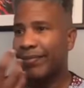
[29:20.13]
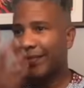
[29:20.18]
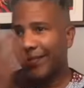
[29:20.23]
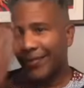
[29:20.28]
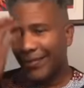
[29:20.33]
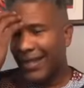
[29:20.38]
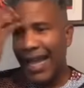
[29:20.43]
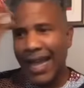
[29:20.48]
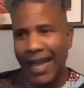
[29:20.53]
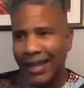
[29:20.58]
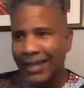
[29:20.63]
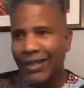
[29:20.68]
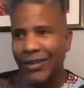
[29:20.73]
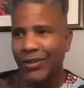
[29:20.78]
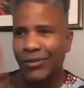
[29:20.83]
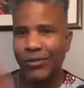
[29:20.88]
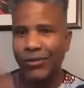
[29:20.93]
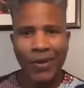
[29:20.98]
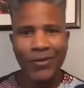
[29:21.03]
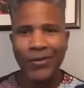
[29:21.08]
yeah, you
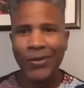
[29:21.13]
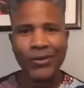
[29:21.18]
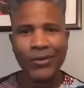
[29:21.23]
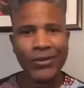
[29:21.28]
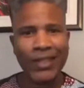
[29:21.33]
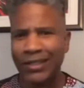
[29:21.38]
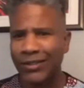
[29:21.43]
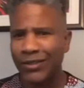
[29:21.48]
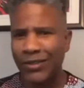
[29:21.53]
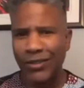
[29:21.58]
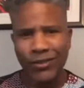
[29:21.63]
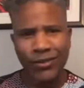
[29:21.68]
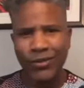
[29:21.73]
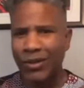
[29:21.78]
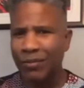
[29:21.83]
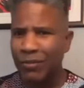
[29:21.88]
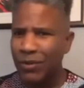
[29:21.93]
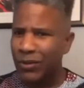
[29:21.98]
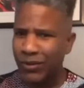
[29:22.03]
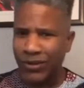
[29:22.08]
know, it's one of those things. You do
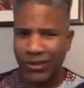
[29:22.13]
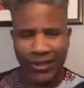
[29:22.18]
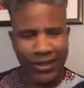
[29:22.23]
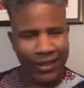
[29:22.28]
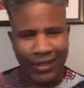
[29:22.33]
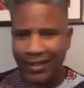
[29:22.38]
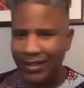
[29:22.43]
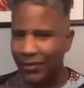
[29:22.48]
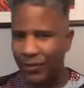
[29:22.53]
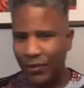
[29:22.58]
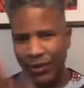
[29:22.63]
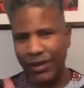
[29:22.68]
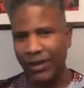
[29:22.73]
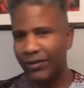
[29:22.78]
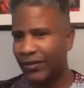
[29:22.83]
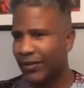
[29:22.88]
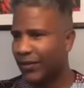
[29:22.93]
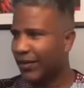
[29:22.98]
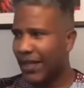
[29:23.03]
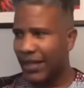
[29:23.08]
the music,
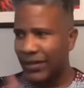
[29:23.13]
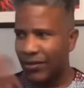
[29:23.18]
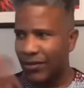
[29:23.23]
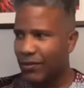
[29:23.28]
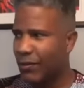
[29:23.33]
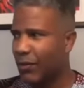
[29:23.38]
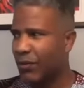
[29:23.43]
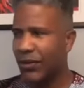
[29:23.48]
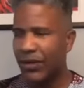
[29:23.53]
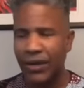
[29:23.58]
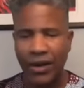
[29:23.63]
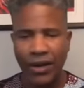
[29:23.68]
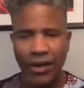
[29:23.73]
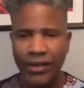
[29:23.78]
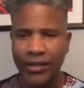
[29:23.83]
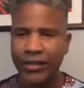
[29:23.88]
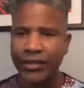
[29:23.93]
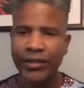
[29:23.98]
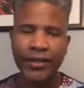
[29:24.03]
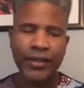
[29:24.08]
whatever, then you're moving
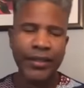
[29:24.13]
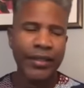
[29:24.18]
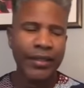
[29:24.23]
on.